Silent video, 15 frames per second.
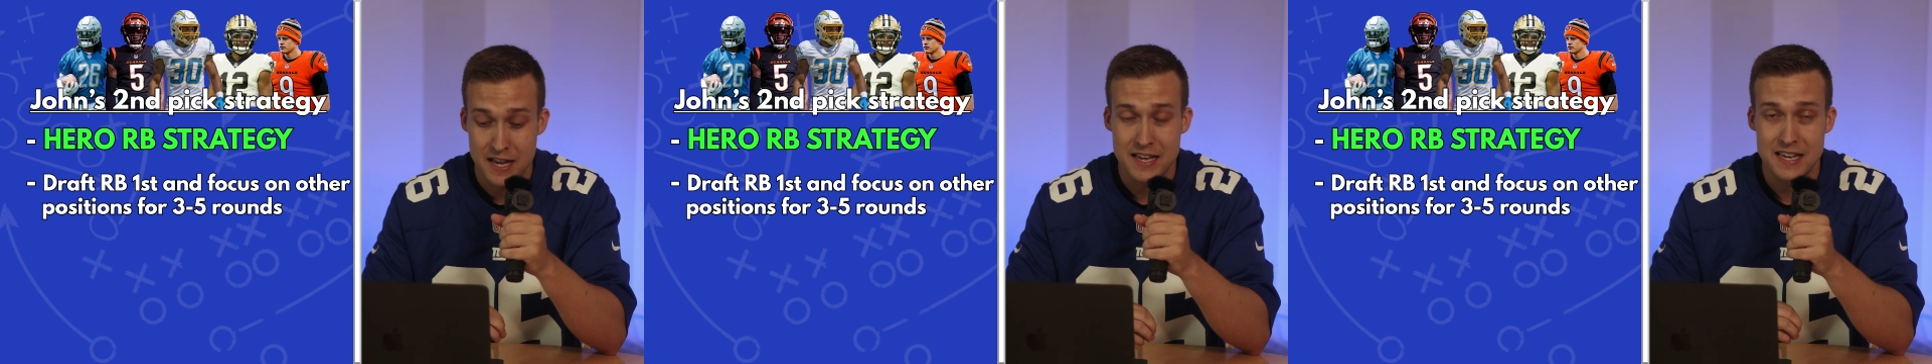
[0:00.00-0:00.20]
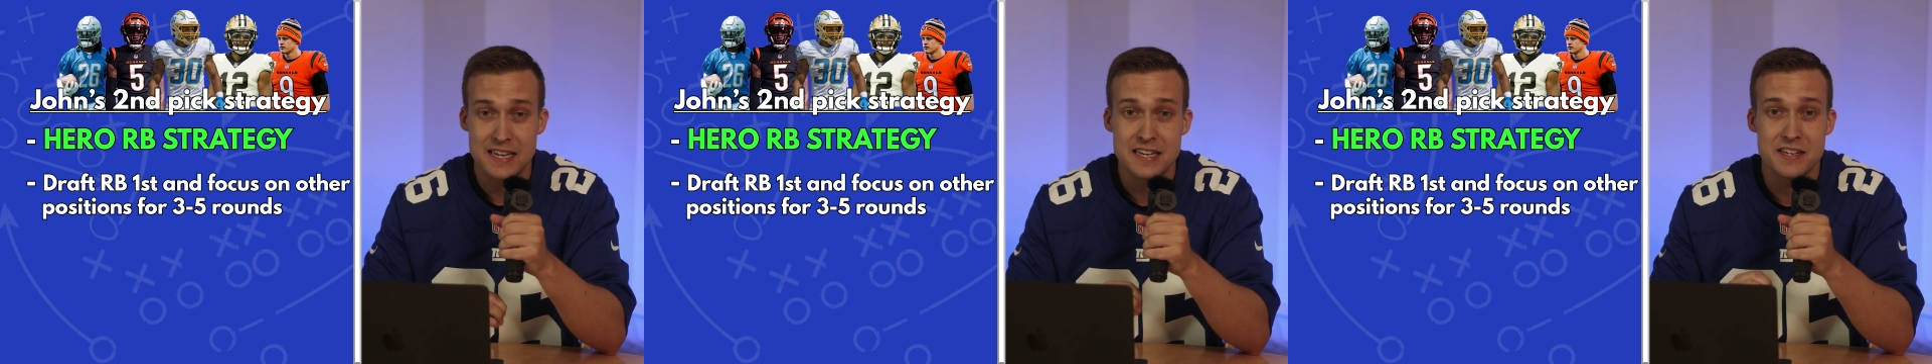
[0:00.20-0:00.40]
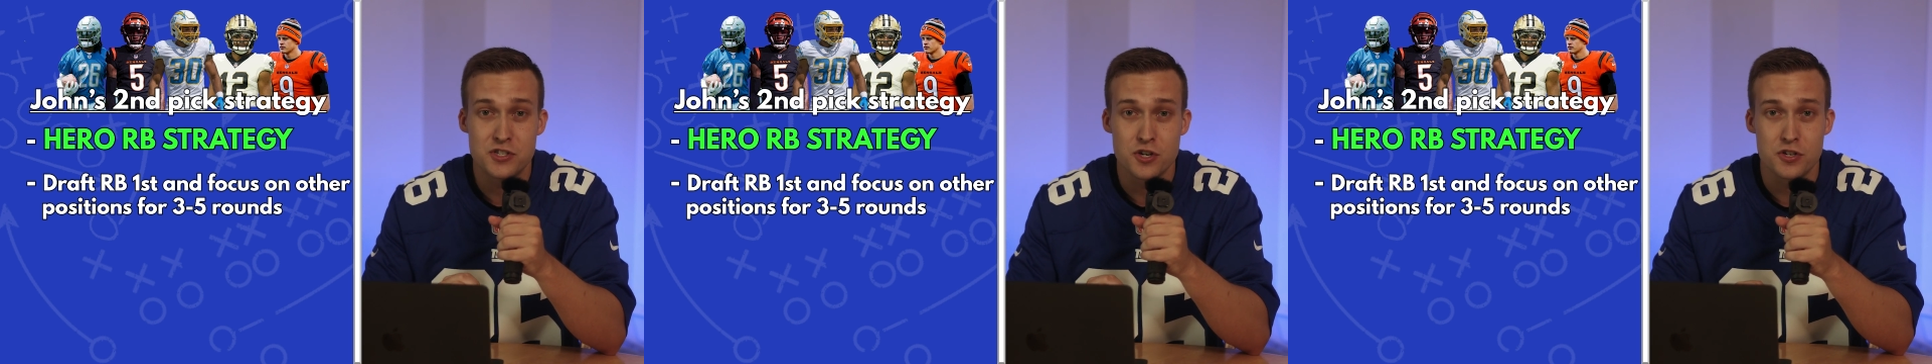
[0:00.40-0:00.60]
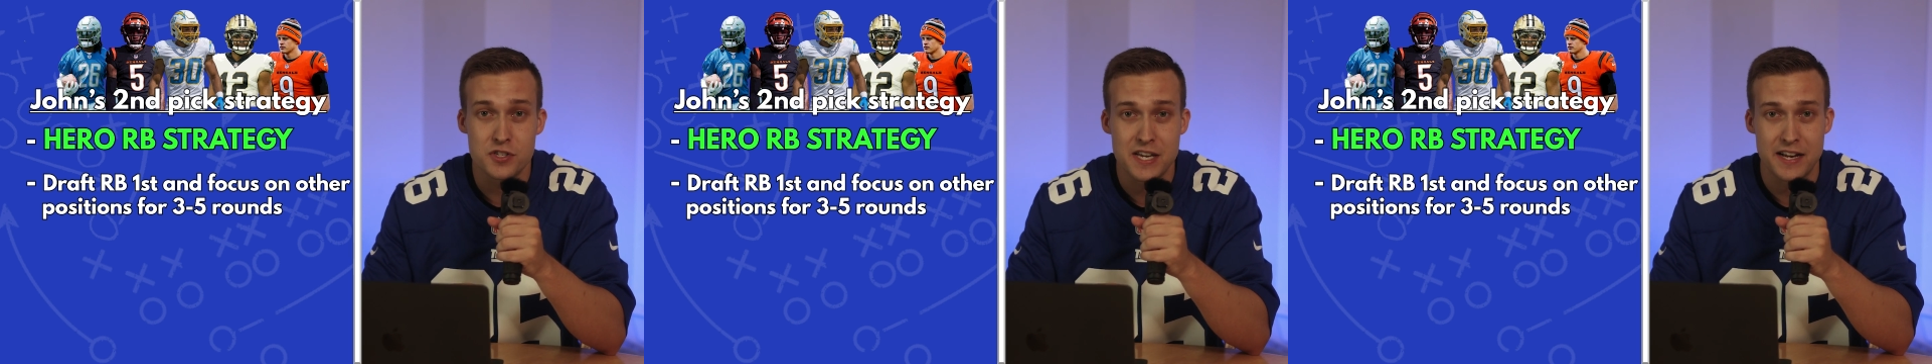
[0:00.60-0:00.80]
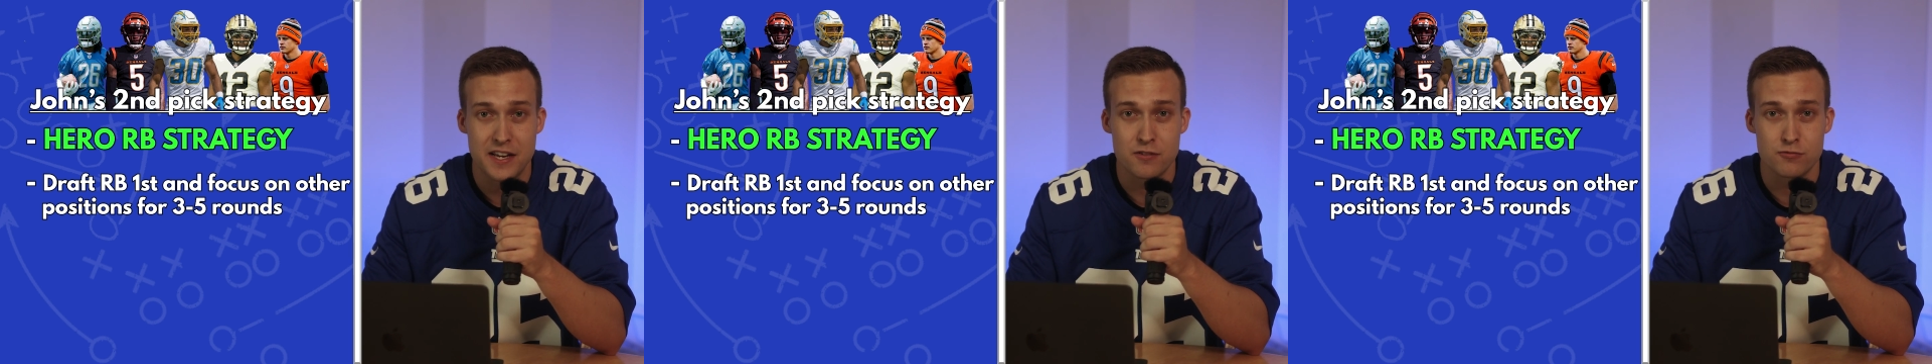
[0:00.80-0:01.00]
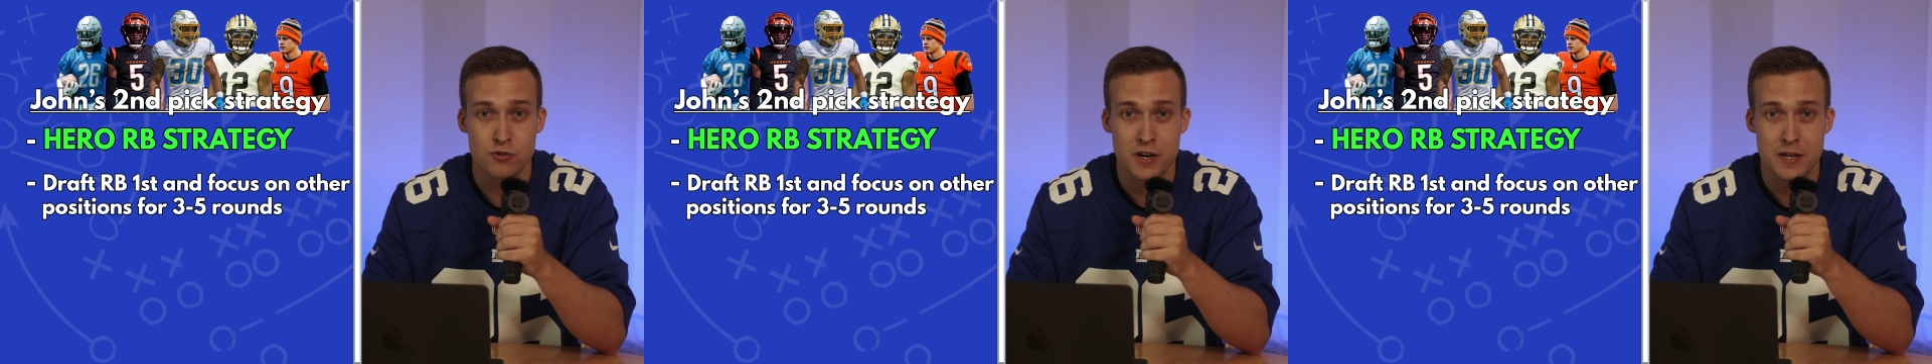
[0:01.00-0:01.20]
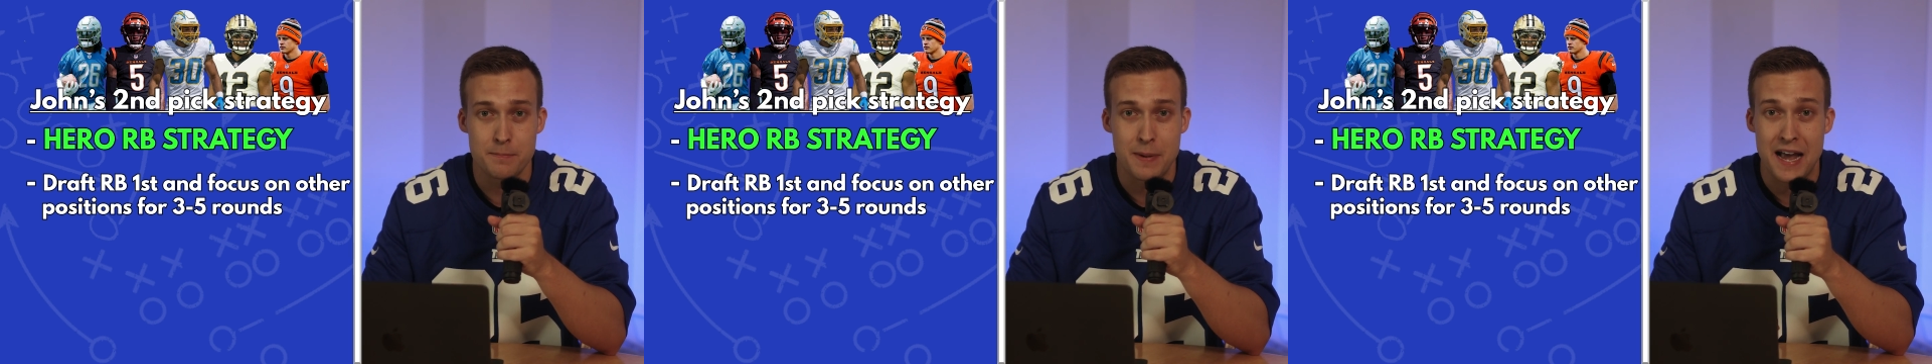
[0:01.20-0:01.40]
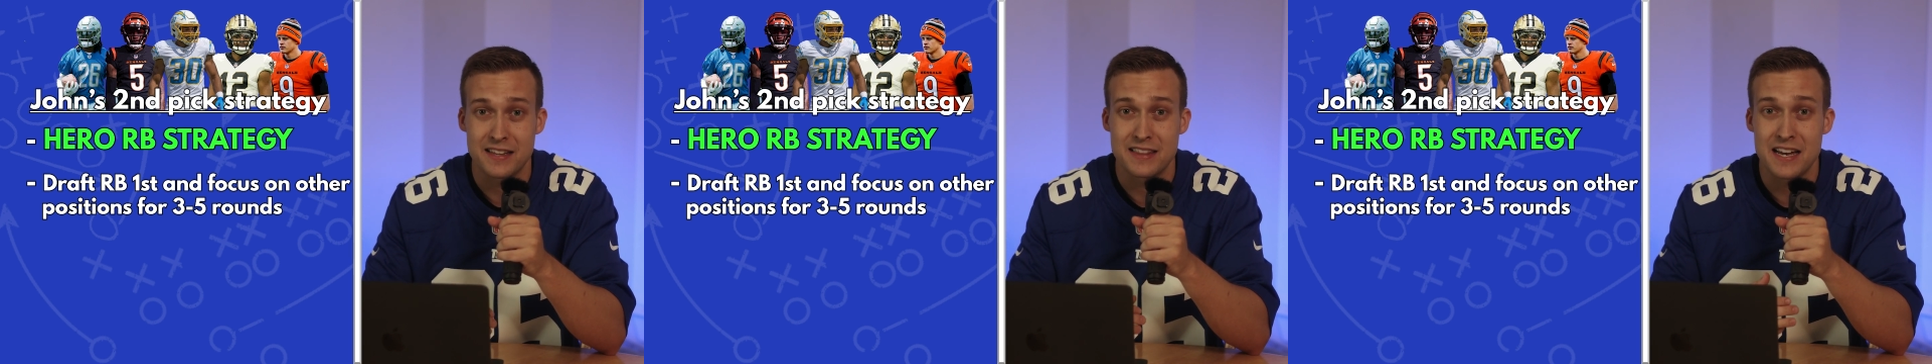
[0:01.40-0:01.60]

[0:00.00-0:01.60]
He is your second running back.